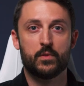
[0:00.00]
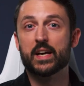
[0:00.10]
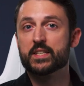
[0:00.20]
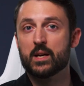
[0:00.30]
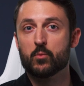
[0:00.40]
The
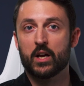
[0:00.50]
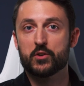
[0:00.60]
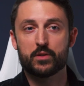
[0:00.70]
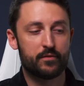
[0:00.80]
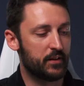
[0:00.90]

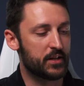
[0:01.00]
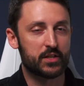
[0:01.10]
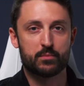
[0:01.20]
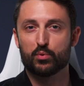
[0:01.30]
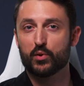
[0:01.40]
XDM-100
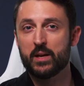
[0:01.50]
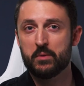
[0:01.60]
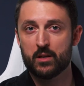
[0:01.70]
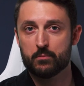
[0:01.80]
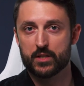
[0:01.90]
features
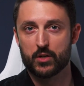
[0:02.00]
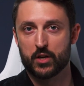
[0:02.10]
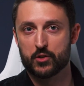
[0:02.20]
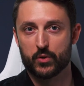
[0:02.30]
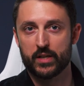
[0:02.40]
premium
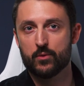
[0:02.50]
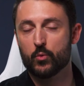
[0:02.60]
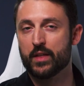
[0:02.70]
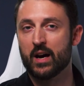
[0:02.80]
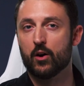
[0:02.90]
circuitry
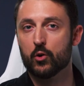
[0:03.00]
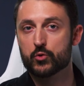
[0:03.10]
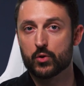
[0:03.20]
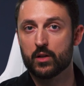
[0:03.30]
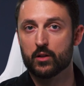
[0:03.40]
with our
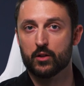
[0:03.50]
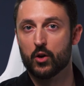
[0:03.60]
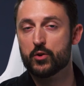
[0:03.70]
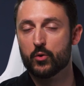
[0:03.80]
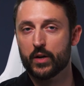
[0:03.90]
ultra
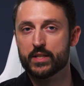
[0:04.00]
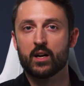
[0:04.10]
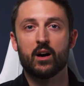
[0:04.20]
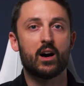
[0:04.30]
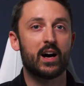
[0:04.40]
low
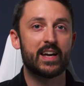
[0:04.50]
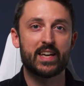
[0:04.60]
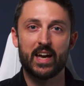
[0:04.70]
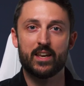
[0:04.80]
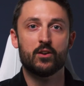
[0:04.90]
noise, high
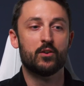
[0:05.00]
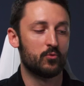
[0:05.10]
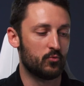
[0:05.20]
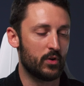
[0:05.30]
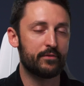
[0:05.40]
gain,
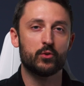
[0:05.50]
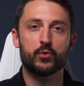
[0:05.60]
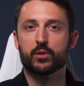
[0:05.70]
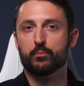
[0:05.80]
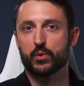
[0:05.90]

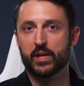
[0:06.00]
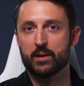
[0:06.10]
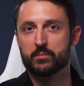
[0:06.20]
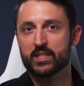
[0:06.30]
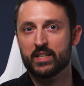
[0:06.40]
Revolution
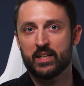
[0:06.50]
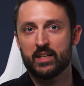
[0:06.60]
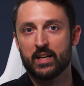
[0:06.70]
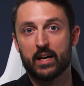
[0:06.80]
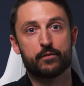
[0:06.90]
preamps,
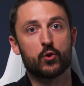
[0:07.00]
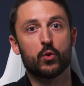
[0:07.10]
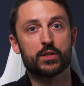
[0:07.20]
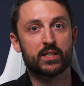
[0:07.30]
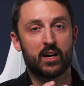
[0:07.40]
and of
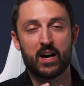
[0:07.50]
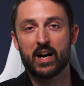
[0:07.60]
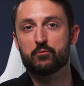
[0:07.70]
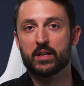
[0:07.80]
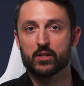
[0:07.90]
course,
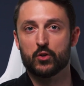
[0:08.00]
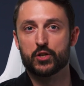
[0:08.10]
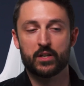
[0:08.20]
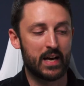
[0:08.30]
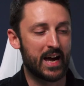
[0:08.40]
high
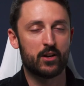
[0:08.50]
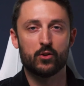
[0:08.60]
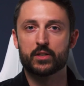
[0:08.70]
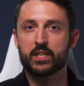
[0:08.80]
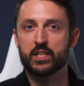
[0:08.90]
resolution
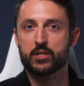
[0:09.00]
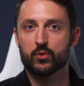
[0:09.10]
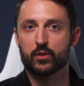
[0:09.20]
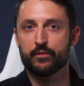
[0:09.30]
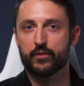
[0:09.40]
analog to
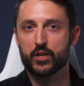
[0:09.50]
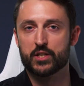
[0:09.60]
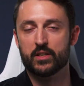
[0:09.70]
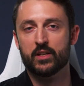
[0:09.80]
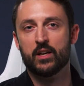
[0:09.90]
digital
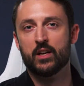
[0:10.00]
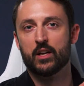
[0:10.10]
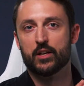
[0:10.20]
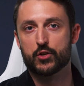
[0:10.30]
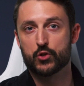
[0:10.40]
conversion,
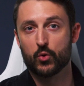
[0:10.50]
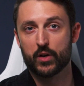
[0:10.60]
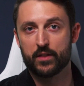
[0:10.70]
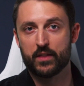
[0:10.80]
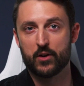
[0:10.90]

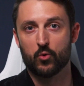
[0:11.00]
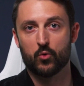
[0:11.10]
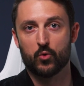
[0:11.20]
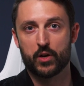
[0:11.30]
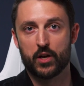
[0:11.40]
ensuring that
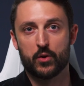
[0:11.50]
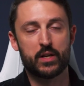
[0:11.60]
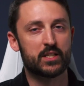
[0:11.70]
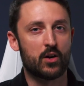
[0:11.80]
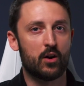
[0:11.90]
your audio
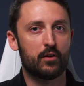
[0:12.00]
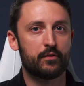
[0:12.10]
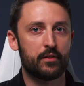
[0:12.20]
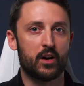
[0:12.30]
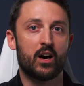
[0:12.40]
is
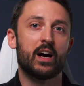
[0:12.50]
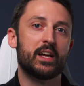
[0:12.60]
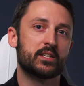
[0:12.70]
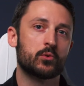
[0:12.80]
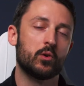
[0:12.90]
of the
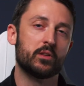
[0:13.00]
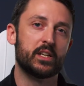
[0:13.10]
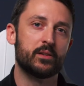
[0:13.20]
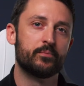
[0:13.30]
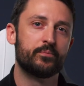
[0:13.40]
highest
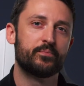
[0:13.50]
quality.